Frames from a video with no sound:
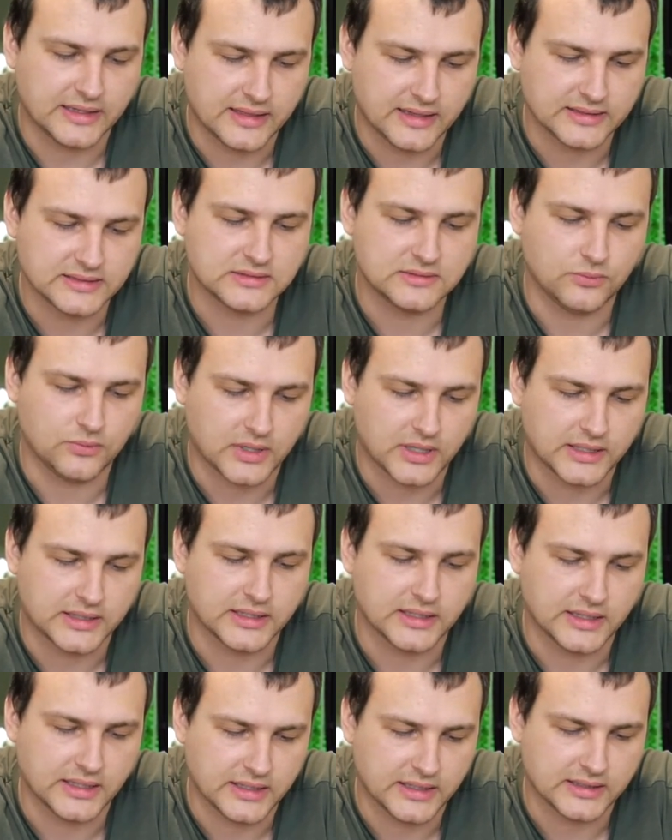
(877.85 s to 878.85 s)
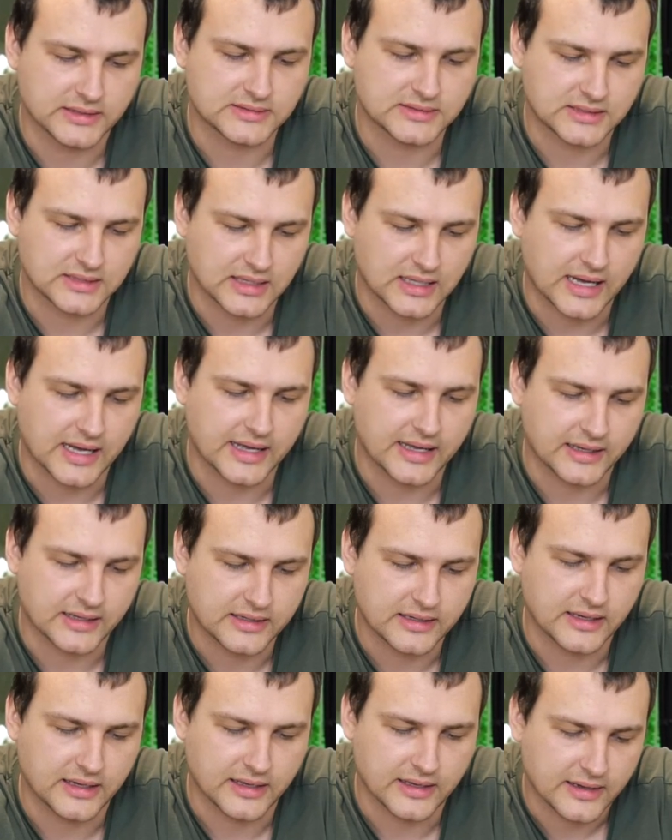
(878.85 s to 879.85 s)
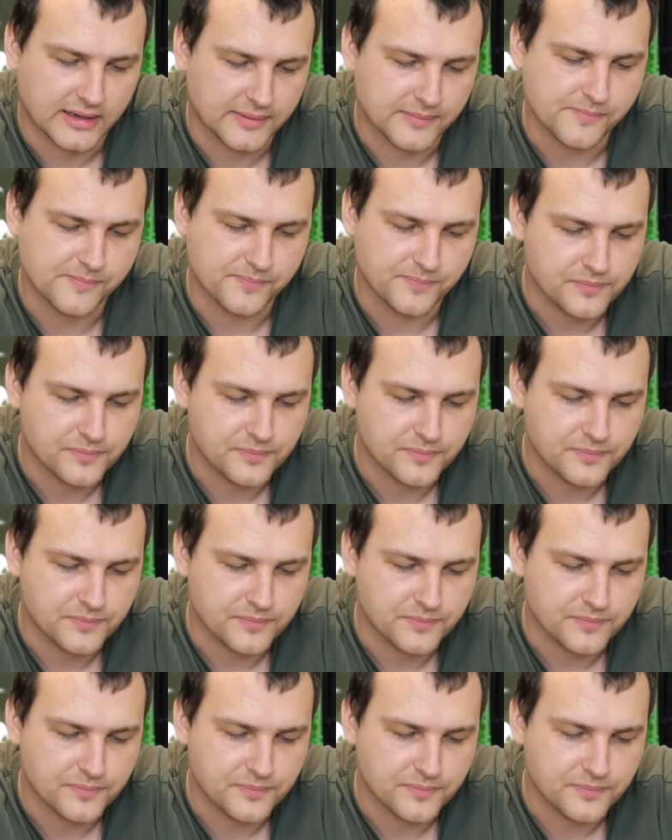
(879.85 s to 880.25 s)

This one is like a